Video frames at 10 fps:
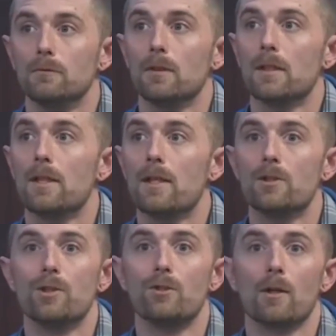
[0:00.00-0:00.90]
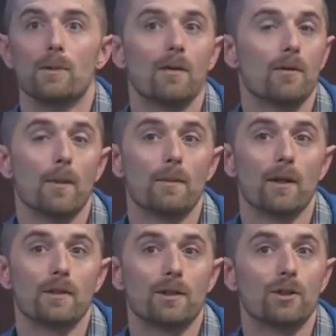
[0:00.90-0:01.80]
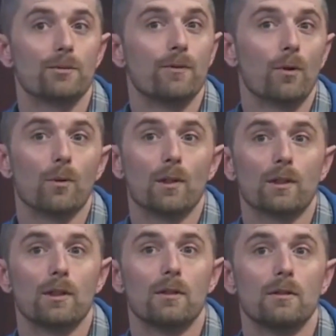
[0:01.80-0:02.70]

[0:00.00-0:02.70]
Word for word: and then she dropped me off at my parents' house before work.